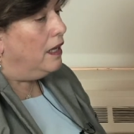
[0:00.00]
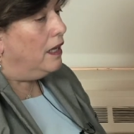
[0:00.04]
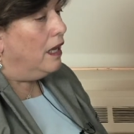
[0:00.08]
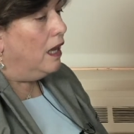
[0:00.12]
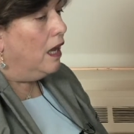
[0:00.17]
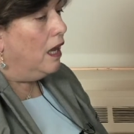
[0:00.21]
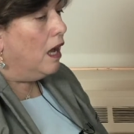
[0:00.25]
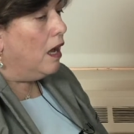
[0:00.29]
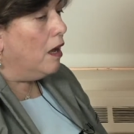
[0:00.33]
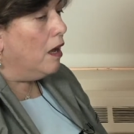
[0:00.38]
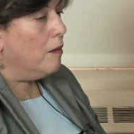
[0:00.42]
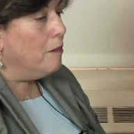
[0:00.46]

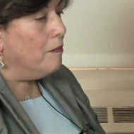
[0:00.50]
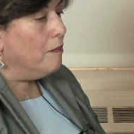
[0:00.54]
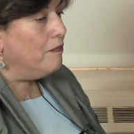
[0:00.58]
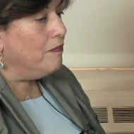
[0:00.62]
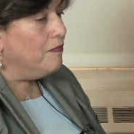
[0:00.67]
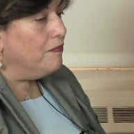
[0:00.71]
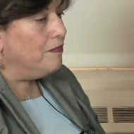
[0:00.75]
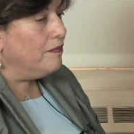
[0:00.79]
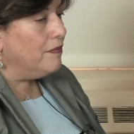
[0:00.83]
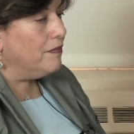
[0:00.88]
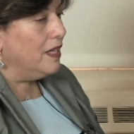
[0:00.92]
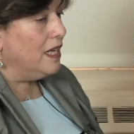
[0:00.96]

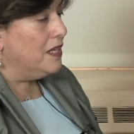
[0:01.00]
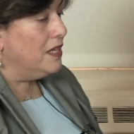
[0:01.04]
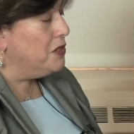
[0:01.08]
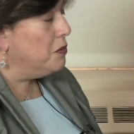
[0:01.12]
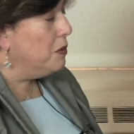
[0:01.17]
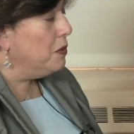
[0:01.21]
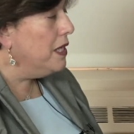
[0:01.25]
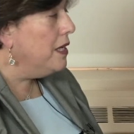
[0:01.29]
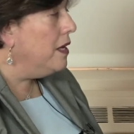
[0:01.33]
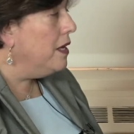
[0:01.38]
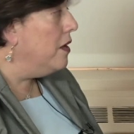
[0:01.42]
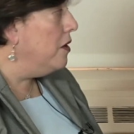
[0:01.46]

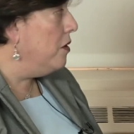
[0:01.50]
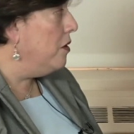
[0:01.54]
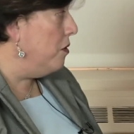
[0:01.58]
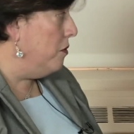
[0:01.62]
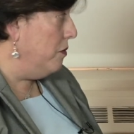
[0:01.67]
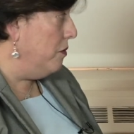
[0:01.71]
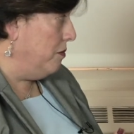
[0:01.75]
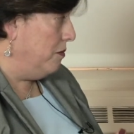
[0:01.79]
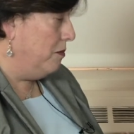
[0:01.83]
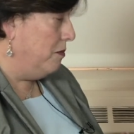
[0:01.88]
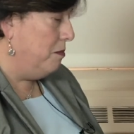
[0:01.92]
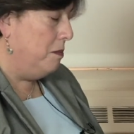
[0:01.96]
As we
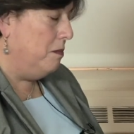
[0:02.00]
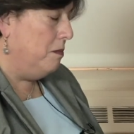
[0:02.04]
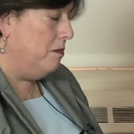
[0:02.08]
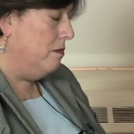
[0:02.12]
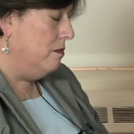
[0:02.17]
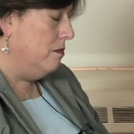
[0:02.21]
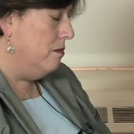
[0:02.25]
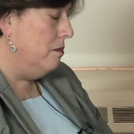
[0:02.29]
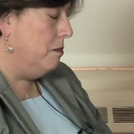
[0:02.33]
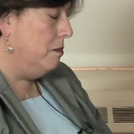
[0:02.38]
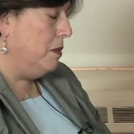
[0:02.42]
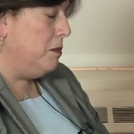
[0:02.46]
know,
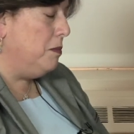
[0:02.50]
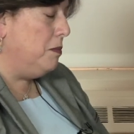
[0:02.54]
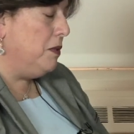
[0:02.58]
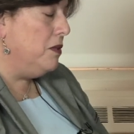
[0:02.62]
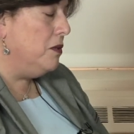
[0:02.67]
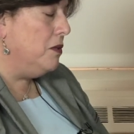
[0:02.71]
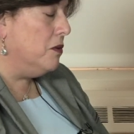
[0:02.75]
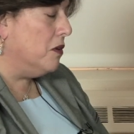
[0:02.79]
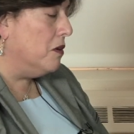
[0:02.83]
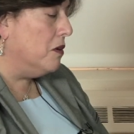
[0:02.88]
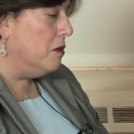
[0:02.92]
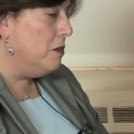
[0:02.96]
people
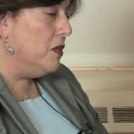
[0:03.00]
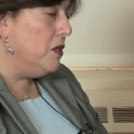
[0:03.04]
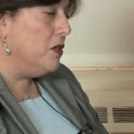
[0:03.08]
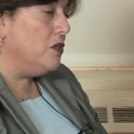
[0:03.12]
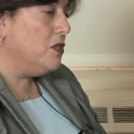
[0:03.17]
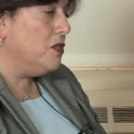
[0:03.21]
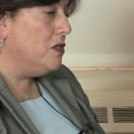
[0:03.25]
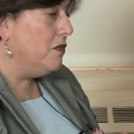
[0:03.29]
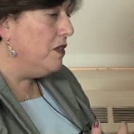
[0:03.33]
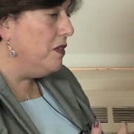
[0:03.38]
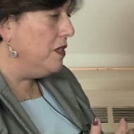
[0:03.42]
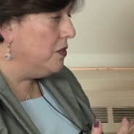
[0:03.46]
who are
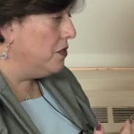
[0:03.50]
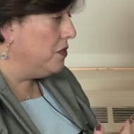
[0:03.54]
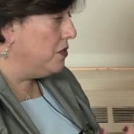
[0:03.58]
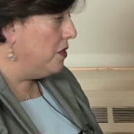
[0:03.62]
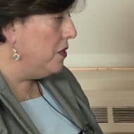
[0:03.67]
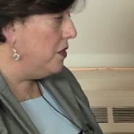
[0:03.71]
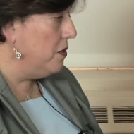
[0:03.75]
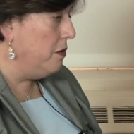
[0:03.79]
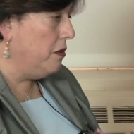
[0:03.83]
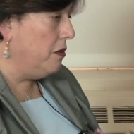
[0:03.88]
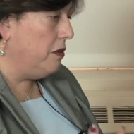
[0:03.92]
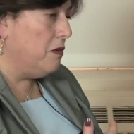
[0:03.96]
abused feel
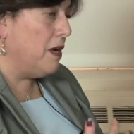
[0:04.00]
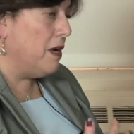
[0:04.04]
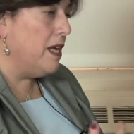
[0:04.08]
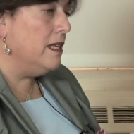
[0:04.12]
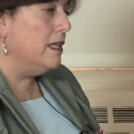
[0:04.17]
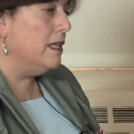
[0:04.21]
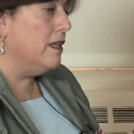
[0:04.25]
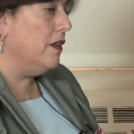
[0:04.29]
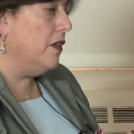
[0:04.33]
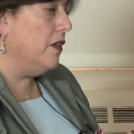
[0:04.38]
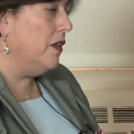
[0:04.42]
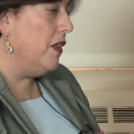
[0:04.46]
so
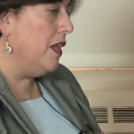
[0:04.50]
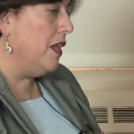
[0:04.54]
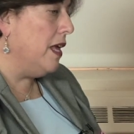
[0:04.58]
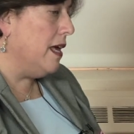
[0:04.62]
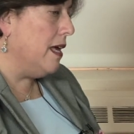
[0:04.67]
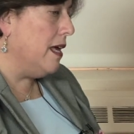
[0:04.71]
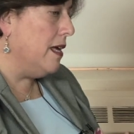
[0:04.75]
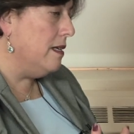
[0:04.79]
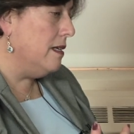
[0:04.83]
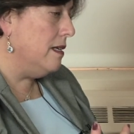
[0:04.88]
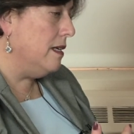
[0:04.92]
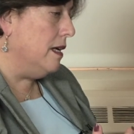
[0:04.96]
threatened
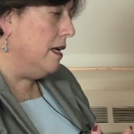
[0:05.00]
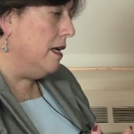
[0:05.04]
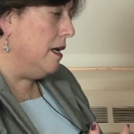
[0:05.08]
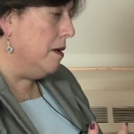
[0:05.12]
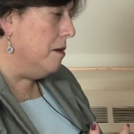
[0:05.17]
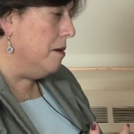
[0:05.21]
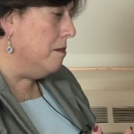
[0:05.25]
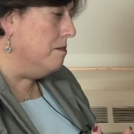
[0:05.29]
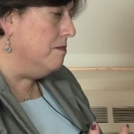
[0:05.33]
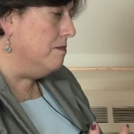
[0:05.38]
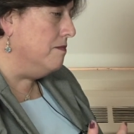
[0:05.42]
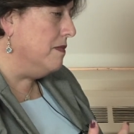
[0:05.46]
that,
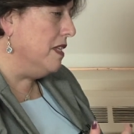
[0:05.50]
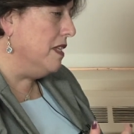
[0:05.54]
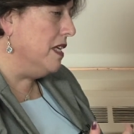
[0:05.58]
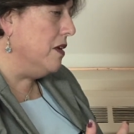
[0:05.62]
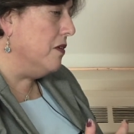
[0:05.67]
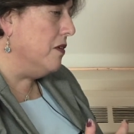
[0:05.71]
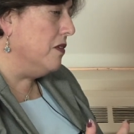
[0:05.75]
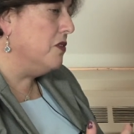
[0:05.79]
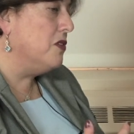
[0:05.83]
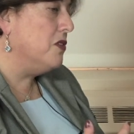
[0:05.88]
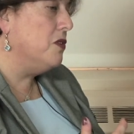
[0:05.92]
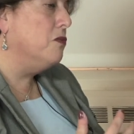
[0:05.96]

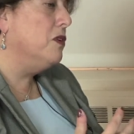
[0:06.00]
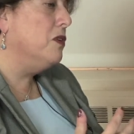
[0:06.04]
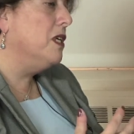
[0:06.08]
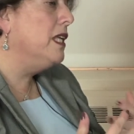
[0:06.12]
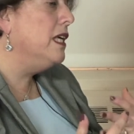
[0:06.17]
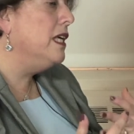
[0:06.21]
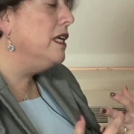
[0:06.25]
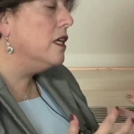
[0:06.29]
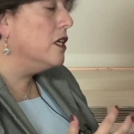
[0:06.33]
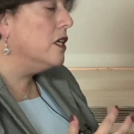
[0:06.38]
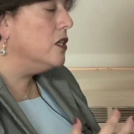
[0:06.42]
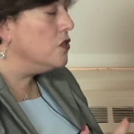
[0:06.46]
there's
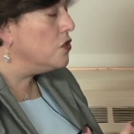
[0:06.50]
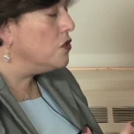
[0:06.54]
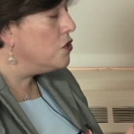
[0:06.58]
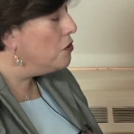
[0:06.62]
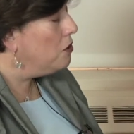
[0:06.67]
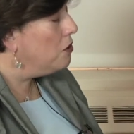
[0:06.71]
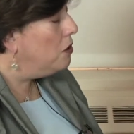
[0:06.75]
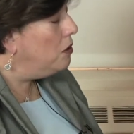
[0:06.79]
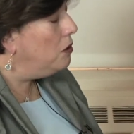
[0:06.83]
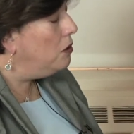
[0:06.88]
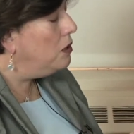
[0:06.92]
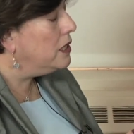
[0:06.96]
really a
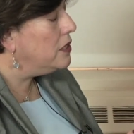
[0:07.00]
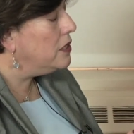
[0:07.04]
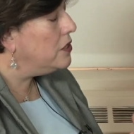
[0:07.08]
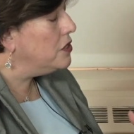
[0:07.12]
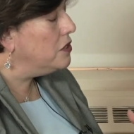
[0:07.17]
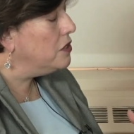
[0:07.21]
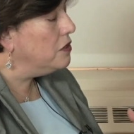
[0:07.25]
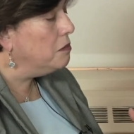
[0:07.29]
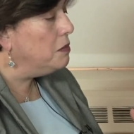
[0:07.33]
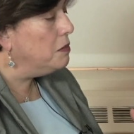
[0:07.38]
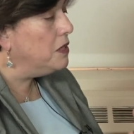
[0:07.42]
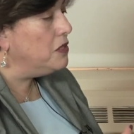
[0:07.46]
control
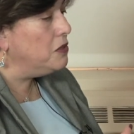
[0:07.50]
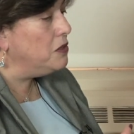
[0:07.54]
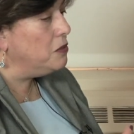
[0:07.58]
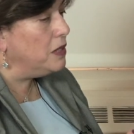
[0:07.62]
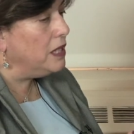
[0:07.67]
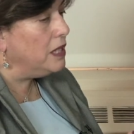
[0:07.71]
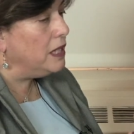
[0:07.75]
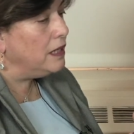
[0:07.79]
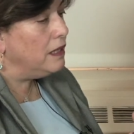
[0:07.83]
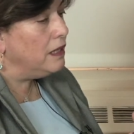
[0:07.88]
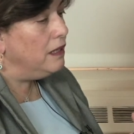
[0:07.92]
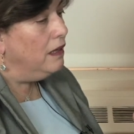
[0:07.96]
issue
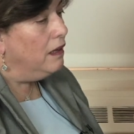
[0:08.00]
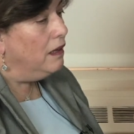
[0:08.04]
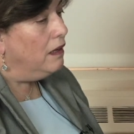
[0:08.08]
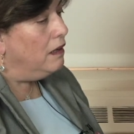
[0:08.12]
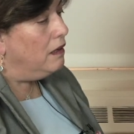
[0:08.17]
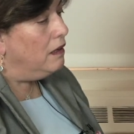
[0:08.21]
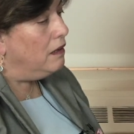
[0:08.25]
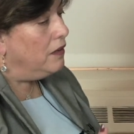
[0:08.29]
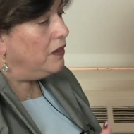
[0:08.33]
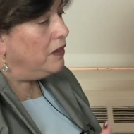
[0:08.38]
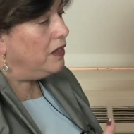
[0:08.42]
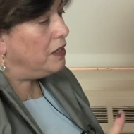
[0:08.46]
between
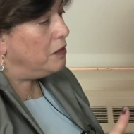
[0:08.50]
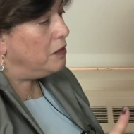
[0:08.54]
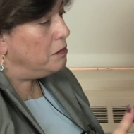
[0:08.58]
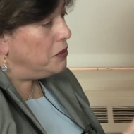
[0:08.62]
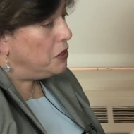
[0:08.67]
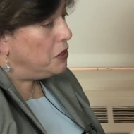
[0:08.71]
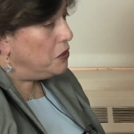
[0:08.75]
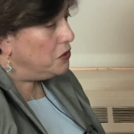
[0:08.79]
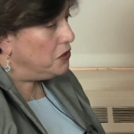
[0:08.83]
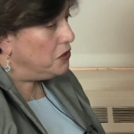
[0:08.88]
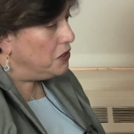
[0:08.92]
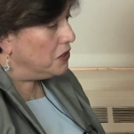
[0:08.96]
the
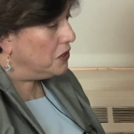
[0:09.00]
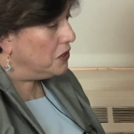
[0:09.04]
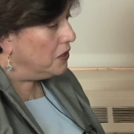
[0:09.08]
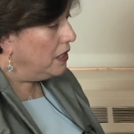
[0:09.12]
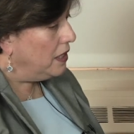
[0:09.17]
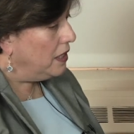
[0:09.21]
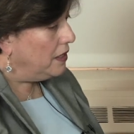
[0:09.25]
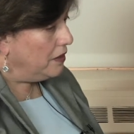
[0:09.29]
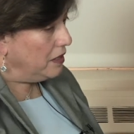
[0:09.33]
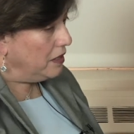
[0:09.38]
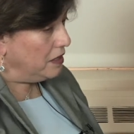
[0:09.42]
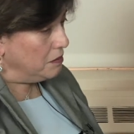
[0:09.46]
abuser
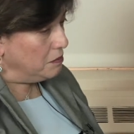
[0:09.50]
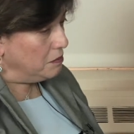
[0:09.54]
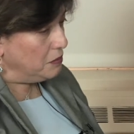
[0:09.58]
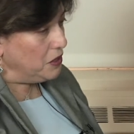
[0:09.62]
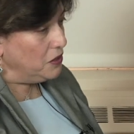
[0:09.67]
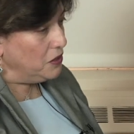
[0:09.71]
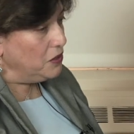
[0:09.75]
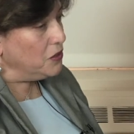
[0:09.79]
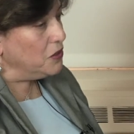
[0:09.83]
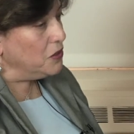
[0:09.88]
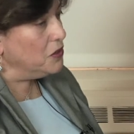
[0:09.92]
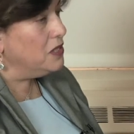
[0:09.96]
and the
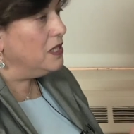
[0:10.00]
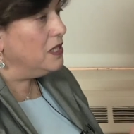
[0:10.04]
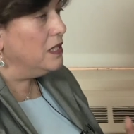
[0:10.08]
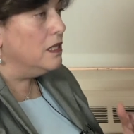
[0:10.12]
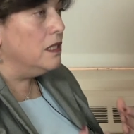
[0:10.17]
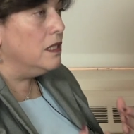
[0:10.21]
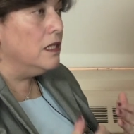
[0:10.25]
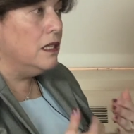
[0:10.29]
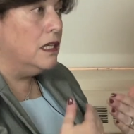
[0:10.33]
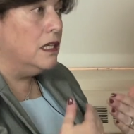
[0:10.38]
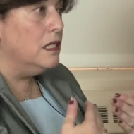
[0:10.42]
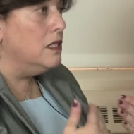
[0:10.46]
abused, and
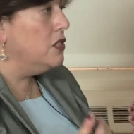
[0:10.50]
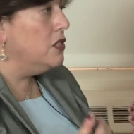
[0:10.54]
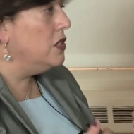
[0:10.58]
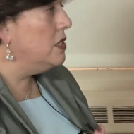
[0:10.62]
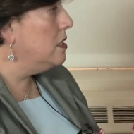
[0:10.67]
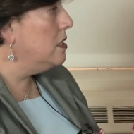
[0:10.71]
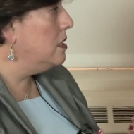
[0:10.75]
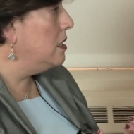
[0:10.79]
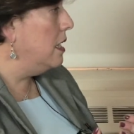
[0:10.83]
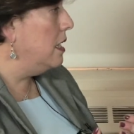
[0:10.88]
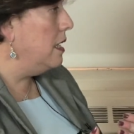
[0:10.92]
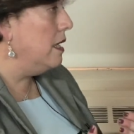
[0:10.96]
it can
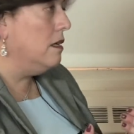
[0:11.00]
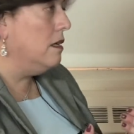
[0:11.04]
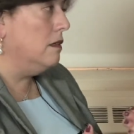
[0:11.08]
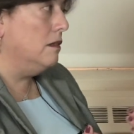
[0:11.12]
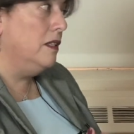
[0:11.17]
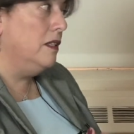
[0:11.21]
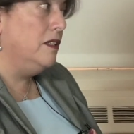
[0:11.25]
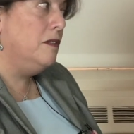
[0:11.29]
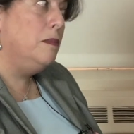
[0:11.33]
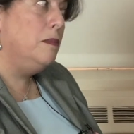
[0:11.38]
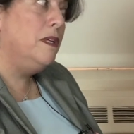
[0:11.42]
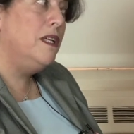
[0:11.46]
just take a
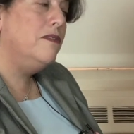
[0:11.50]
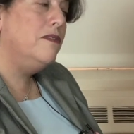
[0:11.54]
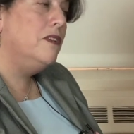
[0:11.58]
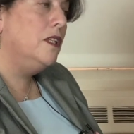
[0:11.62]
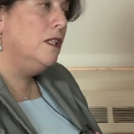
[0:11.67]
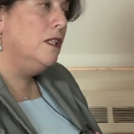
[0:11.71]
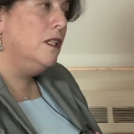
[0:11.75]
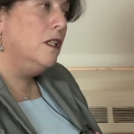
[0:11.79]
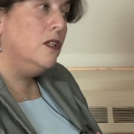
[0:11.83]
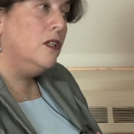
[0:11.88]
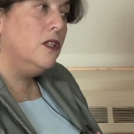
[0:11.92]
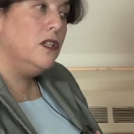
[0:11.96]
little bit of a
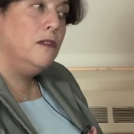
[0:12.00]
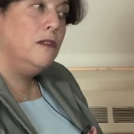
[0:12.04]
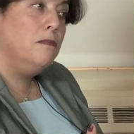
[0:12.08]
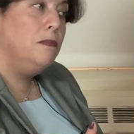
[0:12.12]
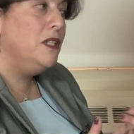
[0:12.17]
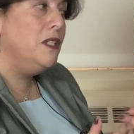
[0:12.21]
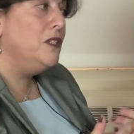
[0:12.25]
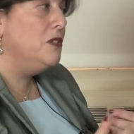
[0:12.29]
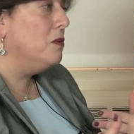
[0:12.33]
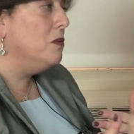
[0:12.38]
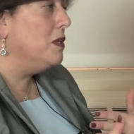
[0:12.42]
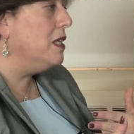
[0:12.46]
look
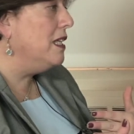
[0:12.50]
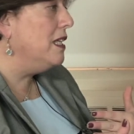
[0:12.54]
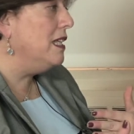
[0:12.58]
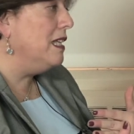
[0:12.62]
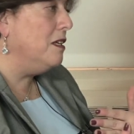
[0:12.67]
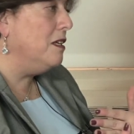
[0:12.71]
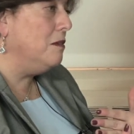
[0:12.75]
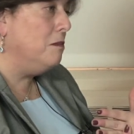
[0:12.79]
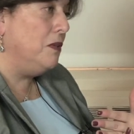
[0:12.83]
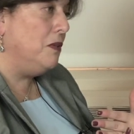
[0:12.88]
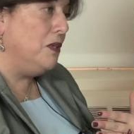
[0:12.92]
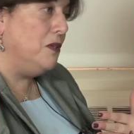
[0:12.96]
between
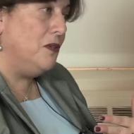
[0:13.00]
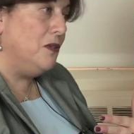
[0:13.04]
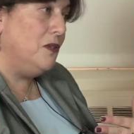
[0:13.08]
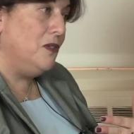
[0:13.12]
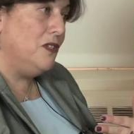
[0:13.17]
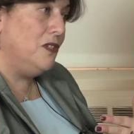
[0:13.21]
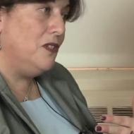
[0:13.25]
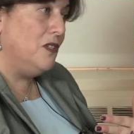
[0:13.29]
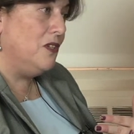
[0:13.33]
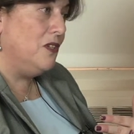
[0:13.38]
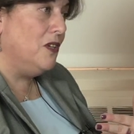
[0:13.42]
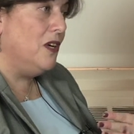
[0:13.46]
the
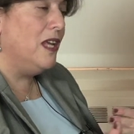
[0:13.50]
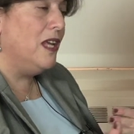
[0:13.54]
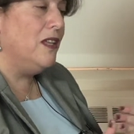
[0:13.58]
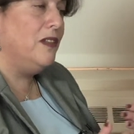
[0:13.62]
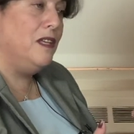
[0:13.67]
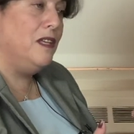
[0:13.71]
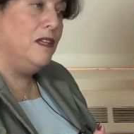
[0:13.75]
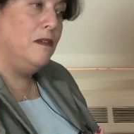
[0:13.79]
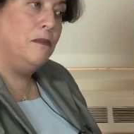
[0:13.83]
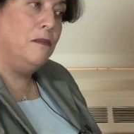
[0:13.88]
abuser and the